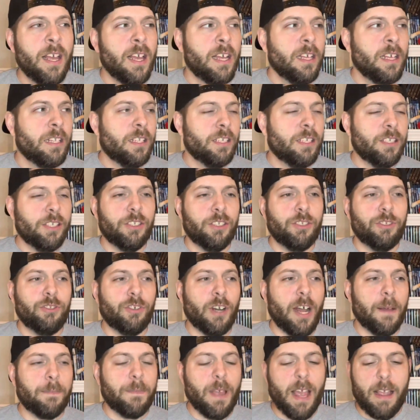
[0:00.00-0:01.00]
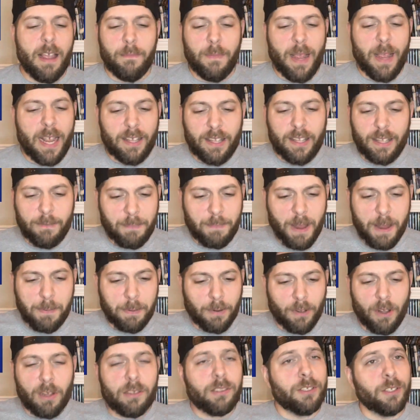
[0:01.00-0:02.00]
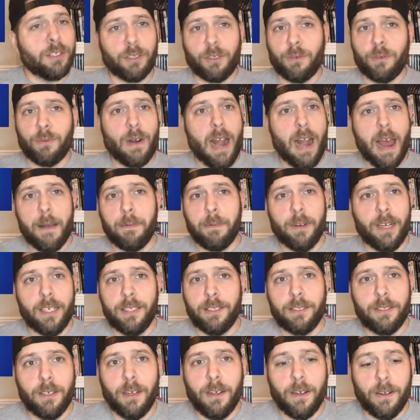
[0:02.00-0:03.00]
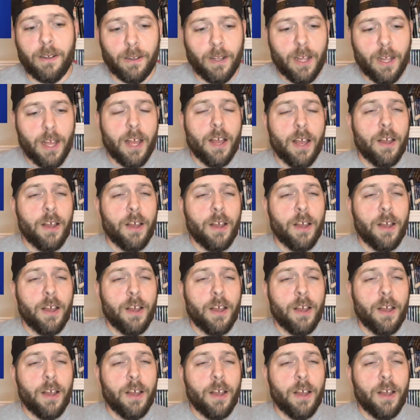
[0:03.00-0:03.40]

that just dropped. Man, people lost their crap when they saw